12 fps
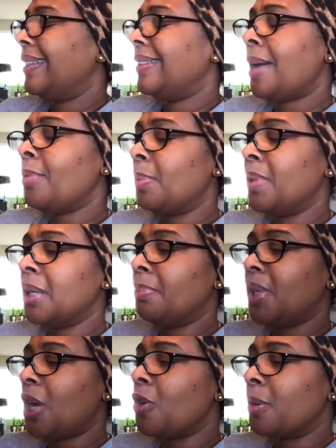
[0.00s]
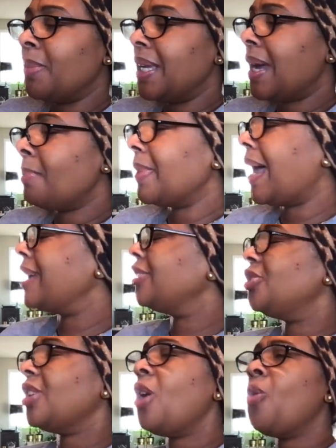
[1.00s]
That would have been a blow to me. I'm
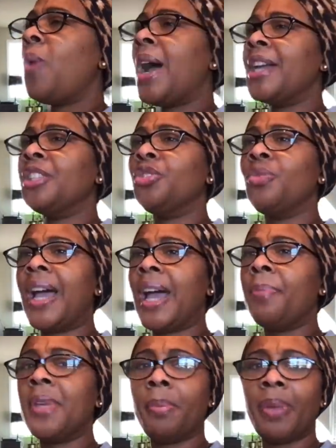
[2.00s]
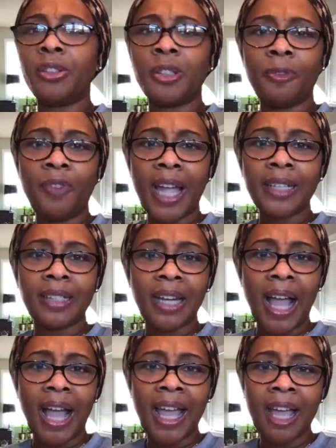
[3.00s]
like, Joe, why aren't you happy about the fact
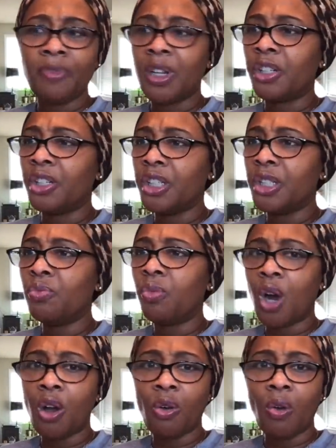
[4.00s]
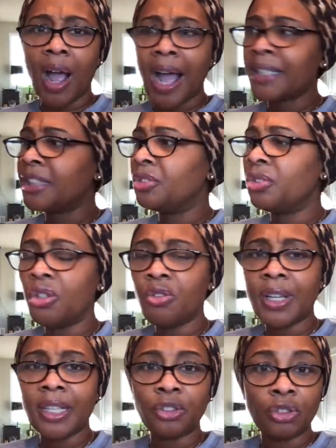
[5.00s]
that I have a good role? I can
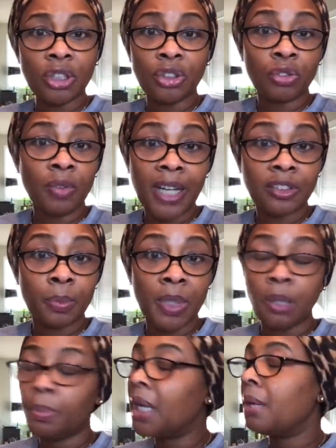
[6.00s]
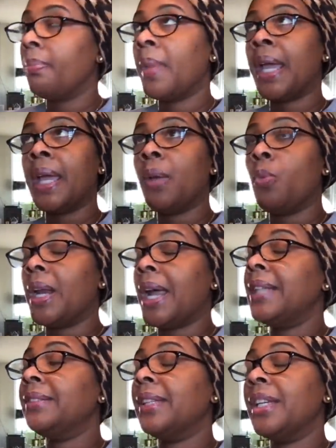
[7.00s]
do this. Just trust me. But man, when
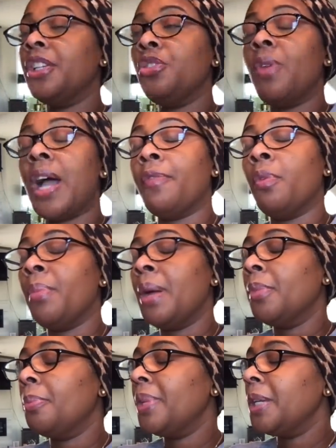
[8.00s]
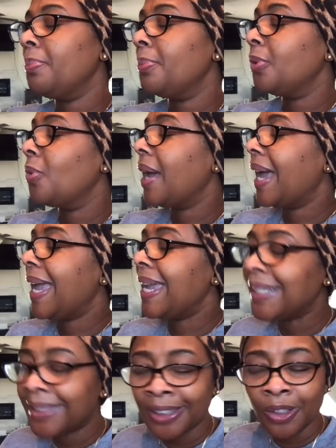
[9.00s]
I tell you, I remember people
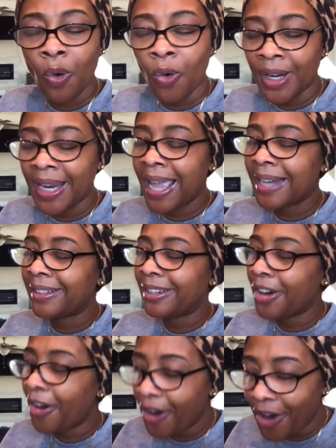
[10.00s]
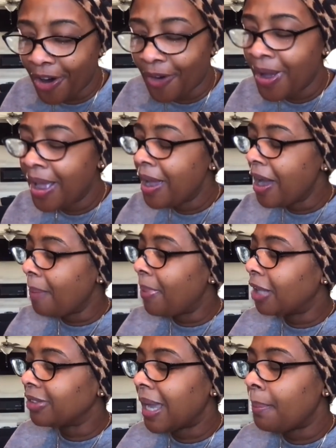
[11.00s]
hating on that girl
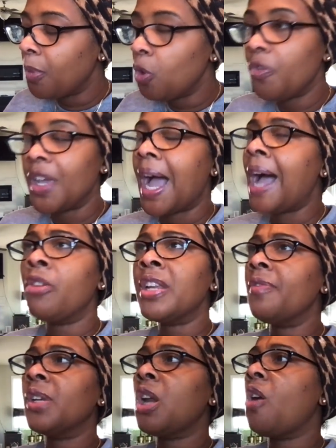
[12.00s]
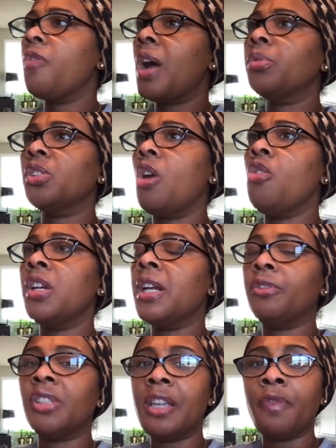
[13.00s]
about that movie. I don't even know if I was old
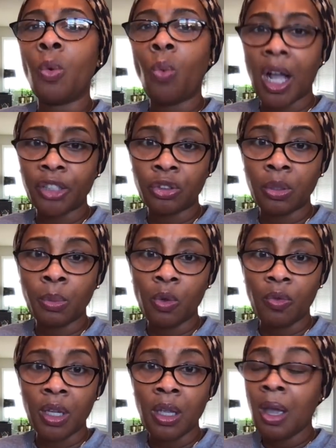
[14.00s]
enough to even watch the movie.